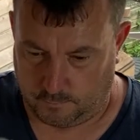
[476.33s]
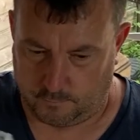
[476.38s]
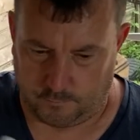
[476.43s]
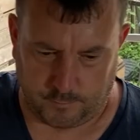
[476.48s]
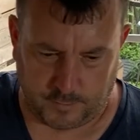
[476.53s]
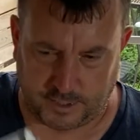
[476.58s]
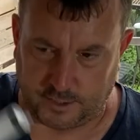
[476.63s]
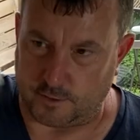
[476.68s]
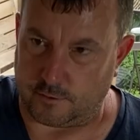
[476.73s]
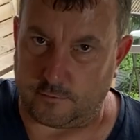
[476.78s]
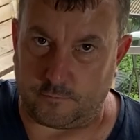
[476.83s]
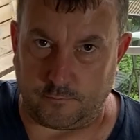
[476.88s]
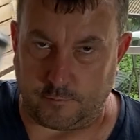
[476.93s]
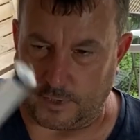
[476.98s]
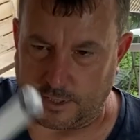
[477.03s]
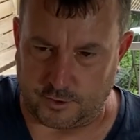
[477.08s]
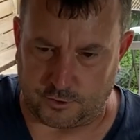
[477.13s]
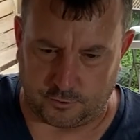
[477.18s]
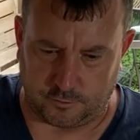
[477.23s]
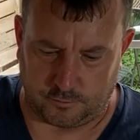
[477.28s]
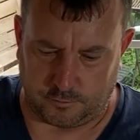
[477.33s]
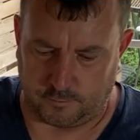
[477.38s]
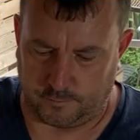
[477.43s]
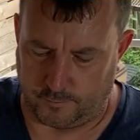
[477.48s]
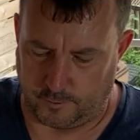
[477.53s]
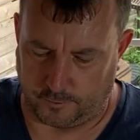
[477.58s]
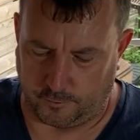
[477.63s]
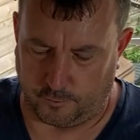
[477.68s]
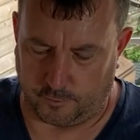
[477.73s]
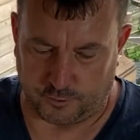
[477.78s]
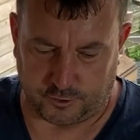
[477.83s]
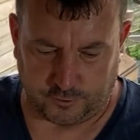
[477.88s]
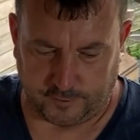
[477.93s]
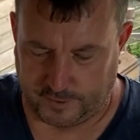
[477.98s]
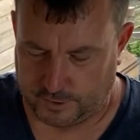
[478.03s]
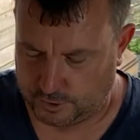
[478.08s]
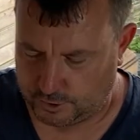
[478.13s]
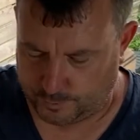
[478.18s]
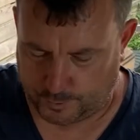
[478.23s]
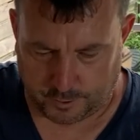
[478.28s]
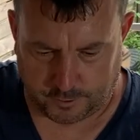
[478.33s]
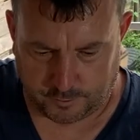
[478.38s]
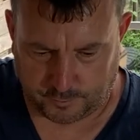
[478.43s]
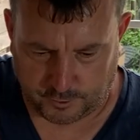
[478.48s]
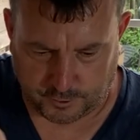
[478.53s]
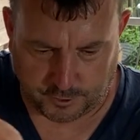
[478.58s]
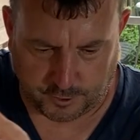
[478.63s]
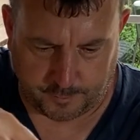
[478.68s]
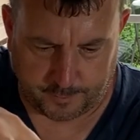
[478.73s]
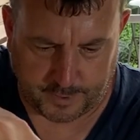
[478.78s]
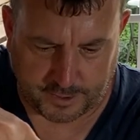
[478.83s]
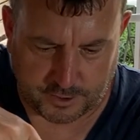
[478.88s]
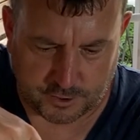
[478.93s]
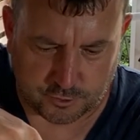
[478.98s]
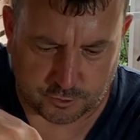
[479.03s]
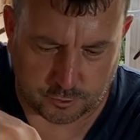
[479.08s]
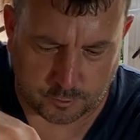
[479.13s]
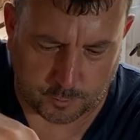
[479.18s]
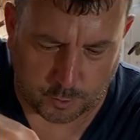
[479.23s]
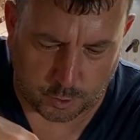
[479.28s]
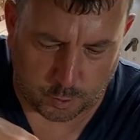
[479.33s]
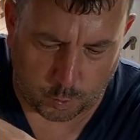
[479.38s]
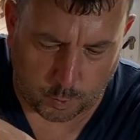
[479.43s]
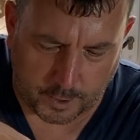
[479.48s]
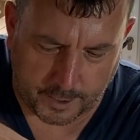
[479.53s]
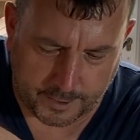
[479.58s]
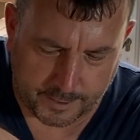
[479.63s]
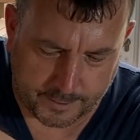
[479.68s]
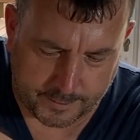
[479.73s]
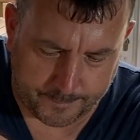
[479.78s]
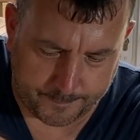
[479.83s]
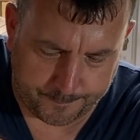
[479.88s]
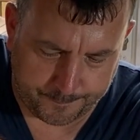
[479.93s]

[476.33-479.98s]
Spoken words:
make sure I've got a syringe, but I'm just going to make sure by weighing it,